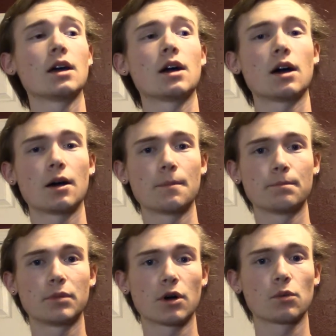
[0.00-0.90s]

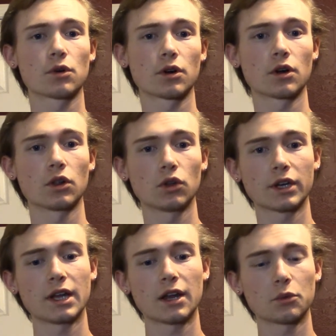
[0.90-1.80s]
but we're
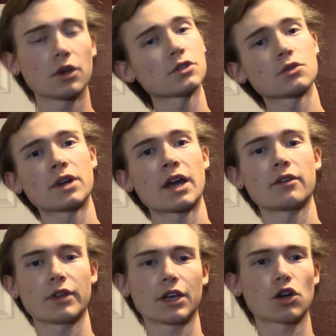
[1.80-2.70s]
looking at it. We also want to
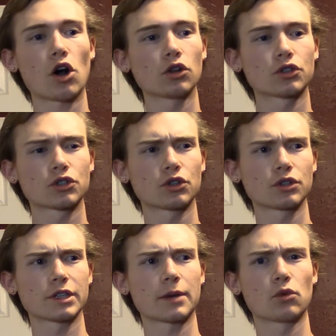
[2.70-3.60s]
have like collared
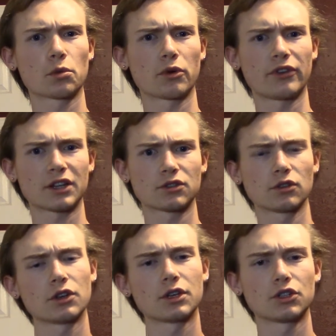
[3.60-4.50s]
shirts, like more professional
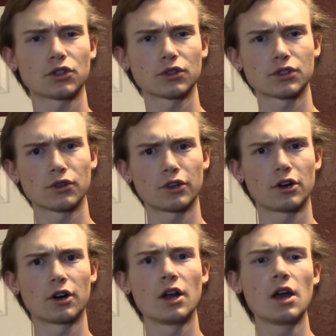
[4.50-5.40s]
looking shirts, so that
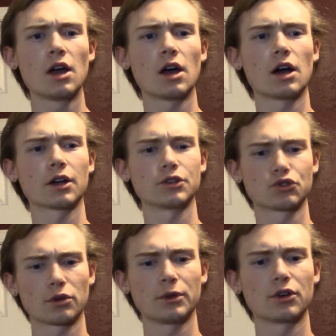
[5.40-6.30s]
our
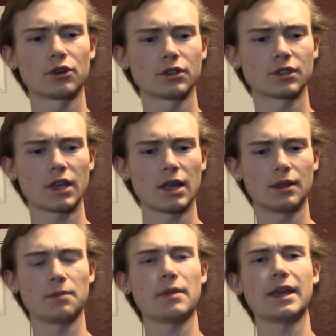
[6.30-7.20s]
contributors and
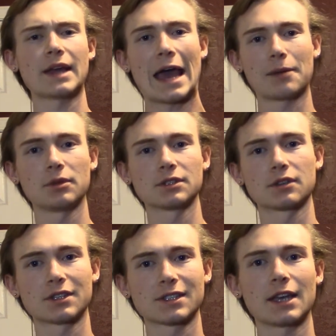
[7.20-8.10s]
the main admins of
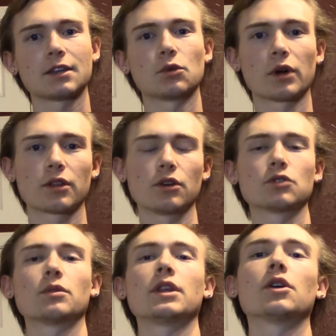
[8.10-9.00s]
the site can wear those
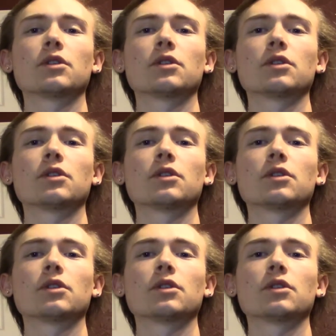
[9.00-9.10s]
when they go